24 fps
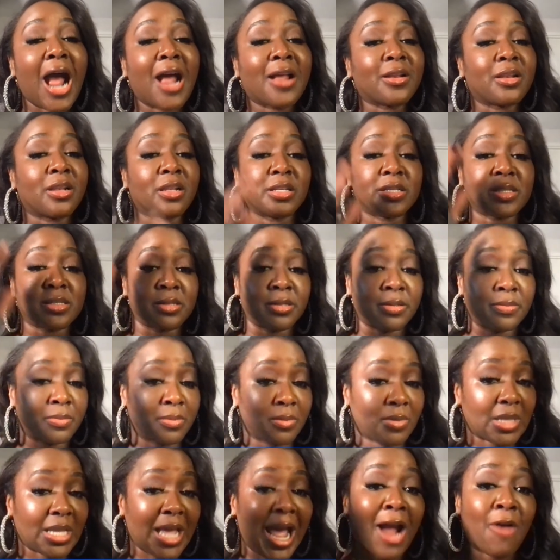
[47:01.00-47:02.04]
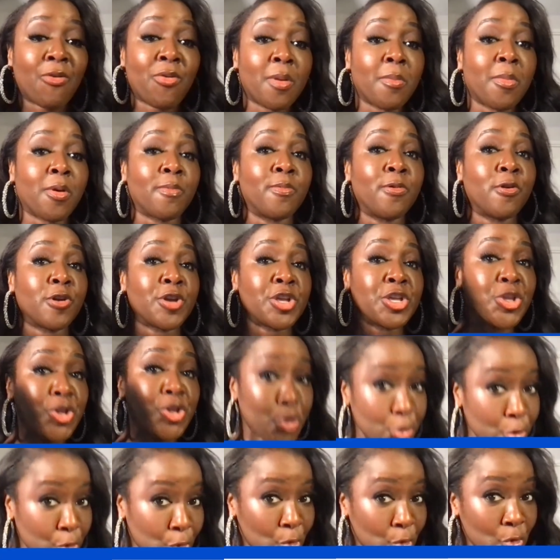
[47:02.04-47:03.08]
Listen, I remember
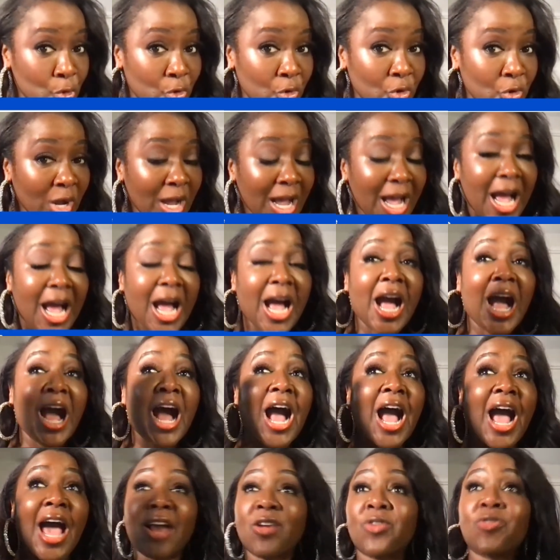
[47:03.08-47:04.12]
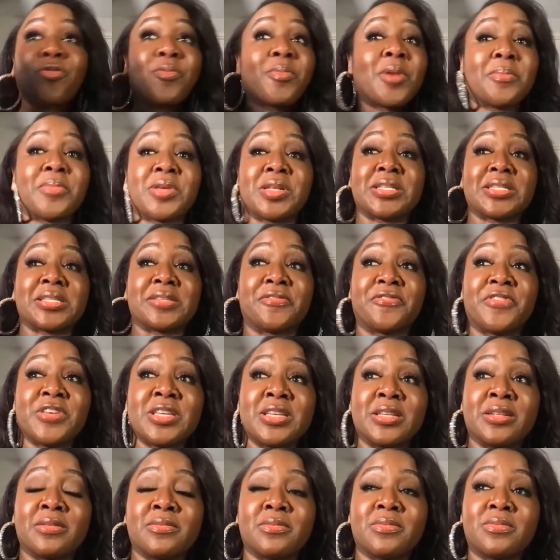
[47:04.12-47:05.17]
you. I don't remember this
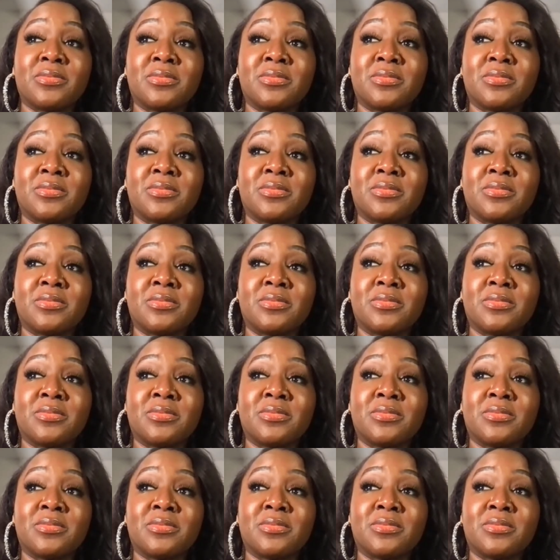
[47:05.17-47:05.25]
event.